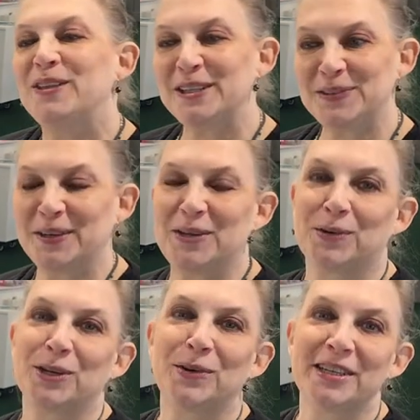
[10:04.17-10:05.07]
this week
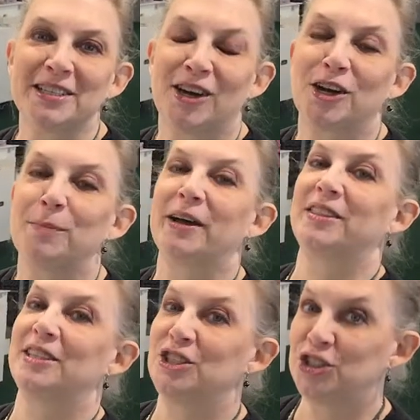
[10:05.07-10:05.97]
we're going to talk about
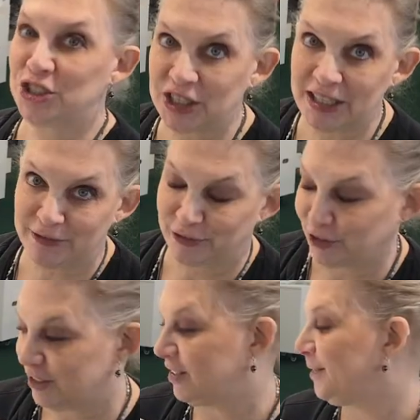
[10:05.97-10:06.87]
the G
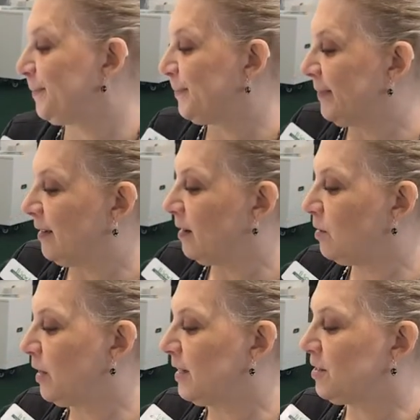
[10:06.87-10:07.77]
foot. Okay.
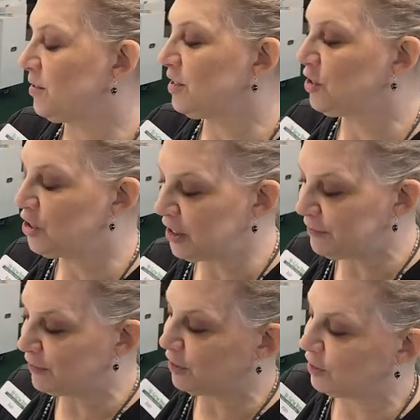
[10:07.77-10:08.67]
Okay, so the G
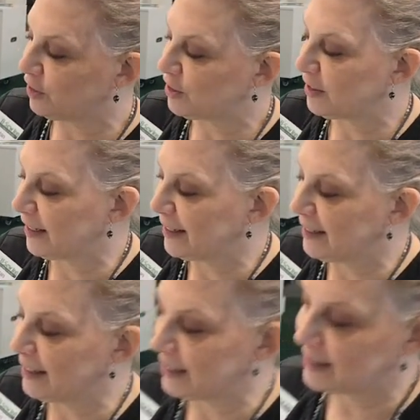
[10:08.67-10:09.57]
foot looks like
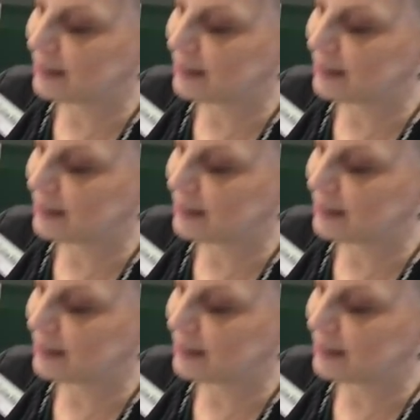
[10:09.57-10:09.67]
this.